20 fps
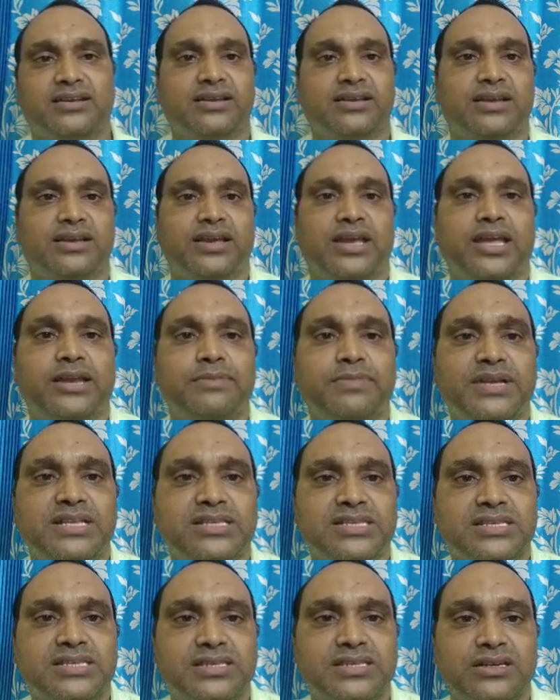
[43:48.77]
N
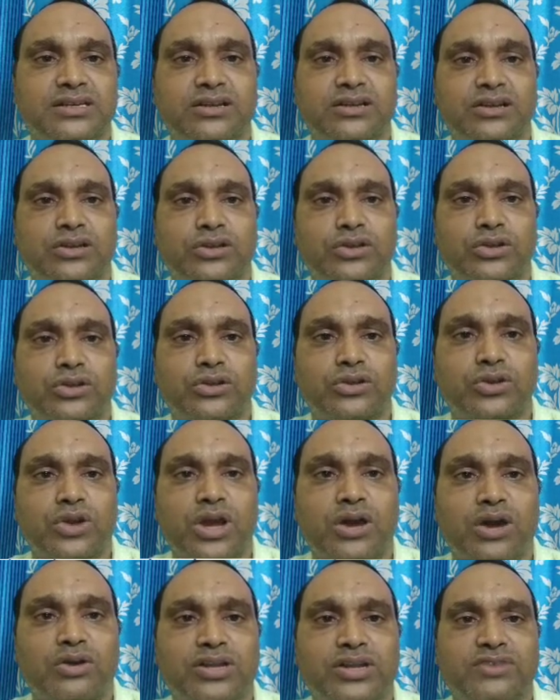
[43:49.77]
means you
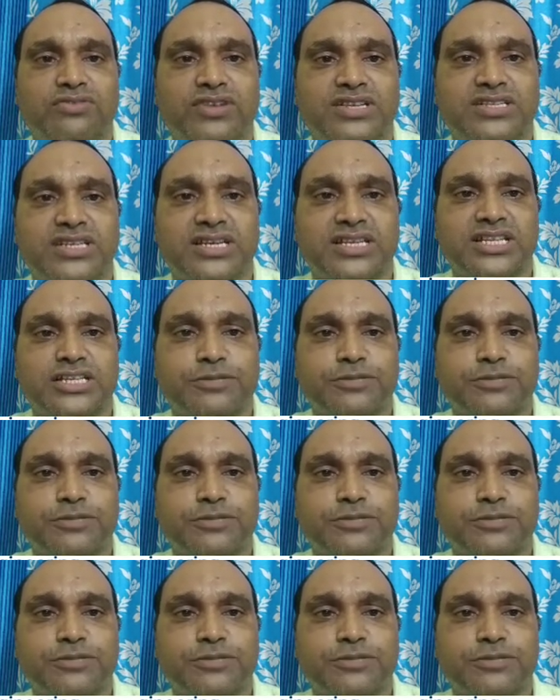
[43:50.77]
have requested the